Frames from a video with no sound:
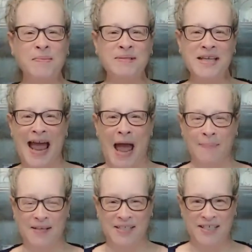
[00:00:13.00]
to
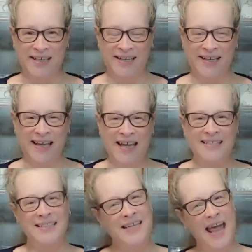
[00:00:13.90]
Happy Chick.
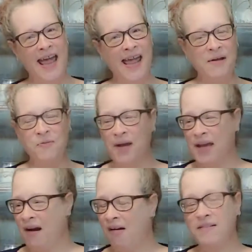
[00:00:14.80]
Today
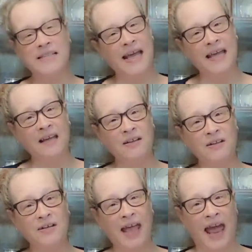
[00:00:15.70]
we are taking a
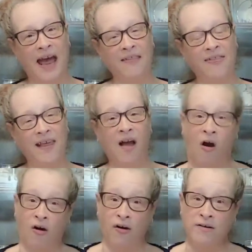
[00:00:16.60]
look at the
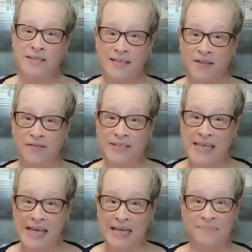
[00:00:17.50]
hard Southern
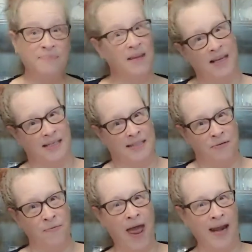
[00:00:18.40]
tea. Is
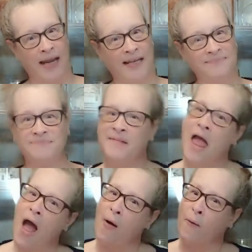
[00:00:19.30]
it ready?
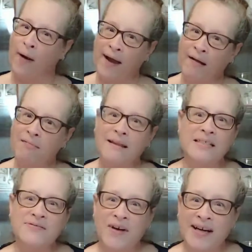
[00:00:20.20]
Well,
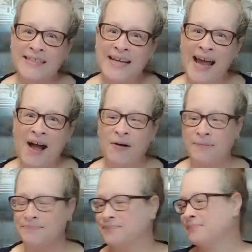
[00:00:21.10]
let's find out.
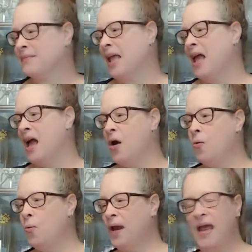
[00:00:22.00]

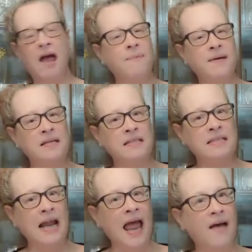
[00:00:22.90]
We have
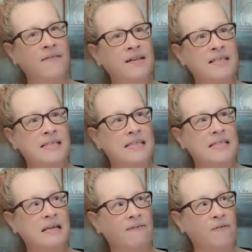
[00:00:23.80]
been having this
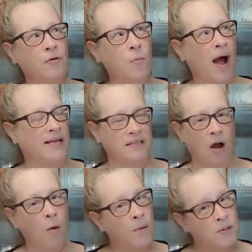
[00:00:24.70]
sit for what,
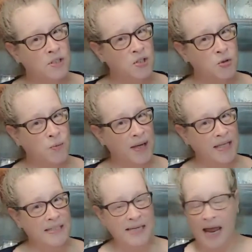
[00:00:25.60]
almost 2
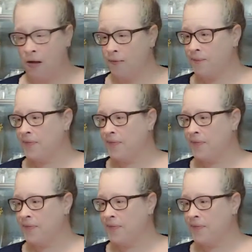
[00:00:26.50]
weeks now?